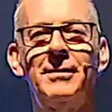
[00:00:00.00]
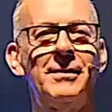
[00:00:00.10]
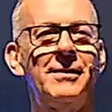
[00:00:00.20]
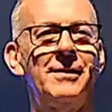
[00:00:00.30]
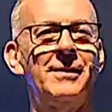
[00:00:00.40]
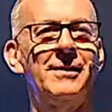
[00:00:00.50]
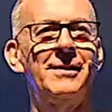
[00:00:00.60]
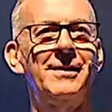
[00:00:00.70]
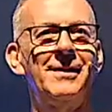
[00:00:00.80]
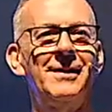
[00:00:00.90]

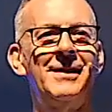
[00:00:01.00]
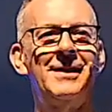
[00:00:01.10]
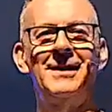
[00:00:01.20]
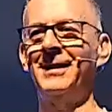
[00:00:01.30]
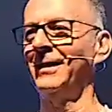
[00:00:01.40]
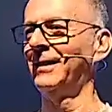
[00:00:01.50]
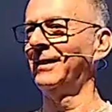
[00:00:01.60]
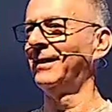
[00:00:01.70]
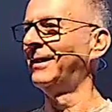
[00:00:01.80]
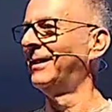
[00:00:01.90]

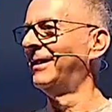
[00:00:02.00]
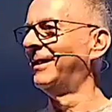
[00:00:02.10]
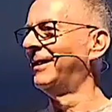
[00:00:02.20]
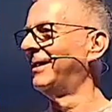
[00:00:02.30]
[no speech]